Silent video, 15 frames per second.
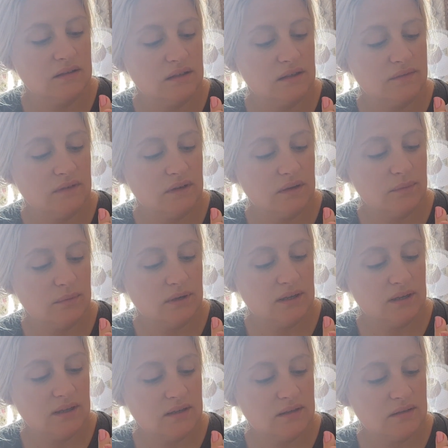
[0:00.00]
don't even know what it
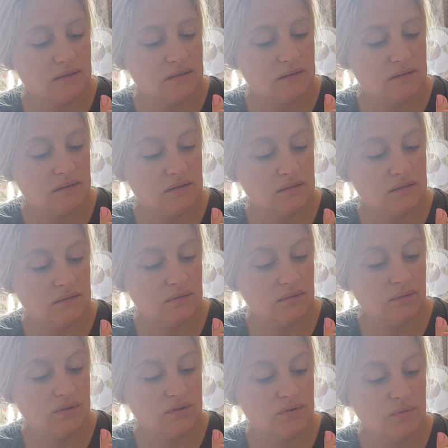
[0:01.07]
is,
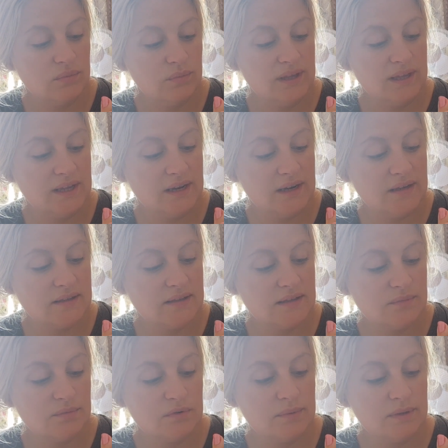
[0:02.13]
although it's got wheat in it, so that's
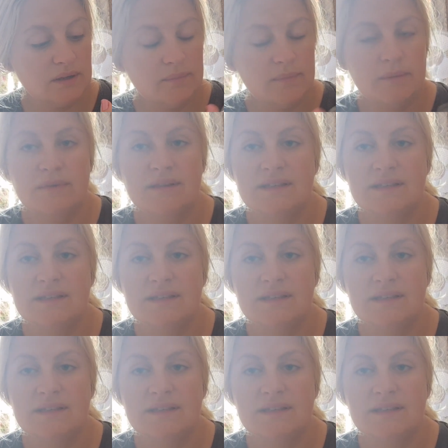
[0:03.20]
probably going to make me